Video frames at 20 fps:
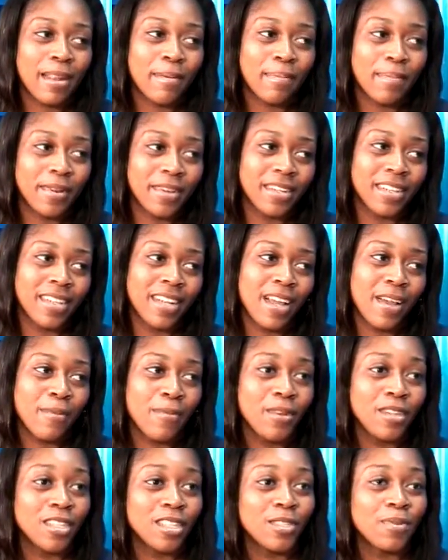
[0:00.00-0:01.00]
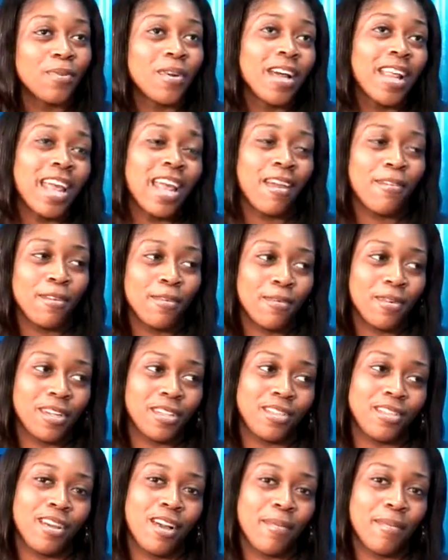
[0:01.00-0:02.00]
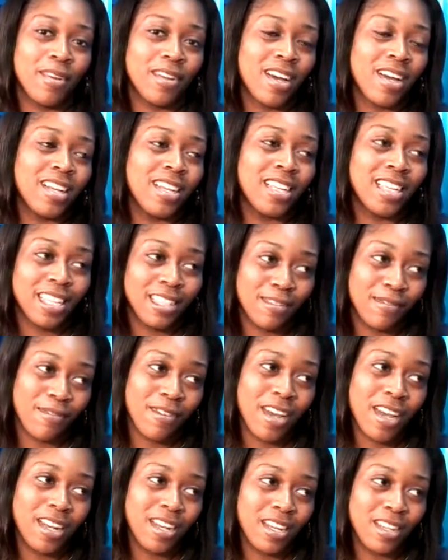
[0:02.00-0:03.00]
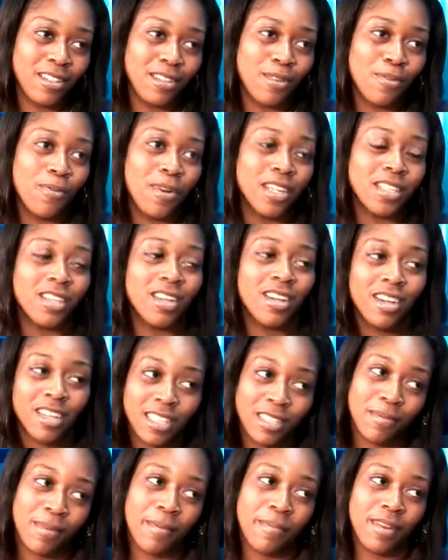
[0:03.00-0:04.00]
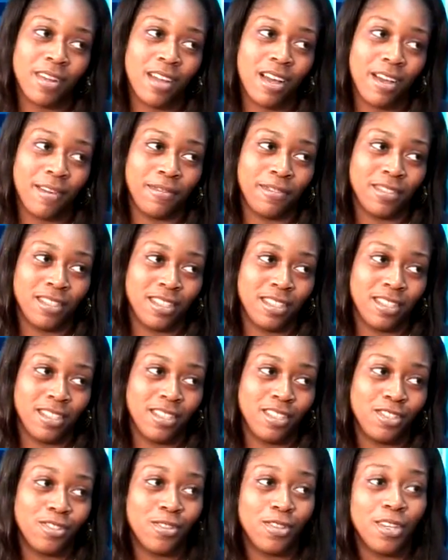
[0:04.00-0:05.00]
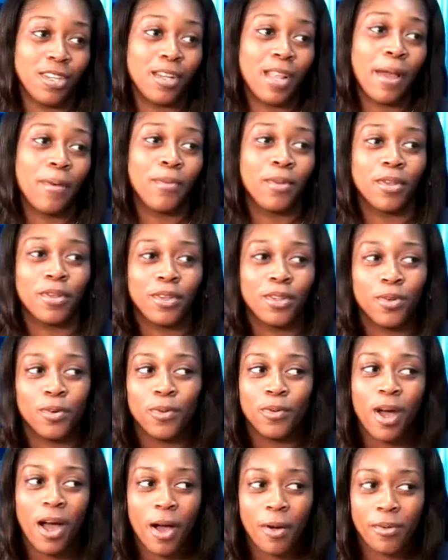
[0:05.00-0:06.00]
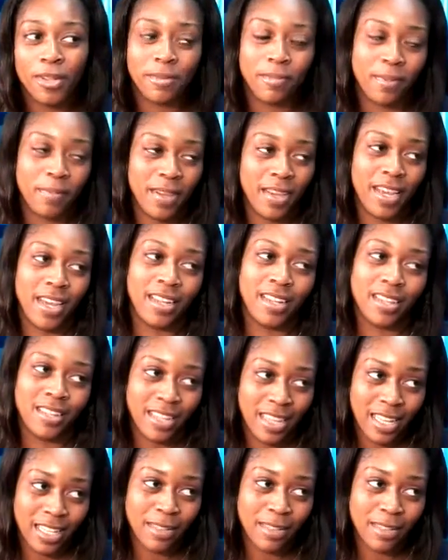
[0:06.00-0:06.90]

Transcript: But we just want everyone to come out on this Friday to watch us public officers, show you that we don't always be behind the desk,